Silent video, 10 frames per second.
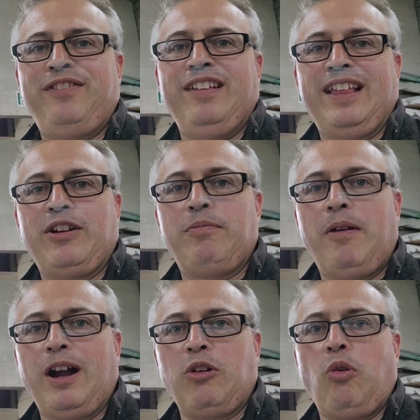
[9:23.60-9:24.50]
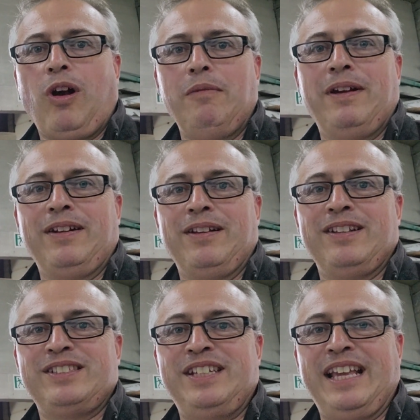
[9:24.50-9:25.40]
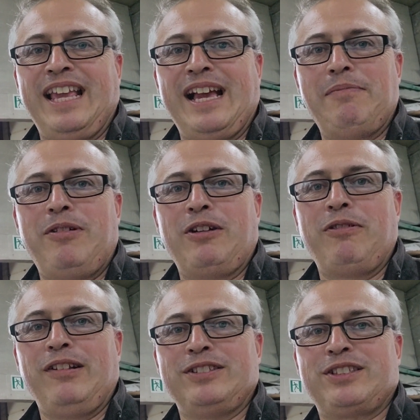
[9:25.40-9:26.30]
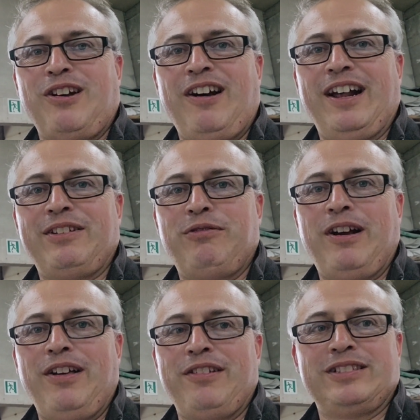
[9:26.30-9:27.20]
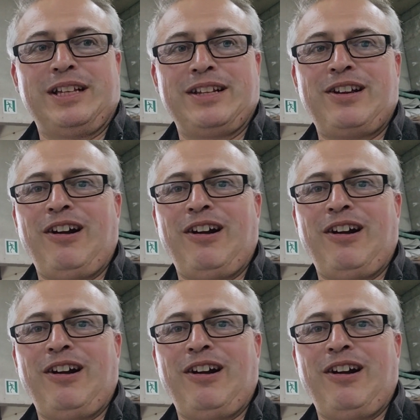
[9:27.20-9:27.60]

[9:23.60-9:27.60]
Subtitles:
feel like Mark Warman sneaking up on Will Scott while there's a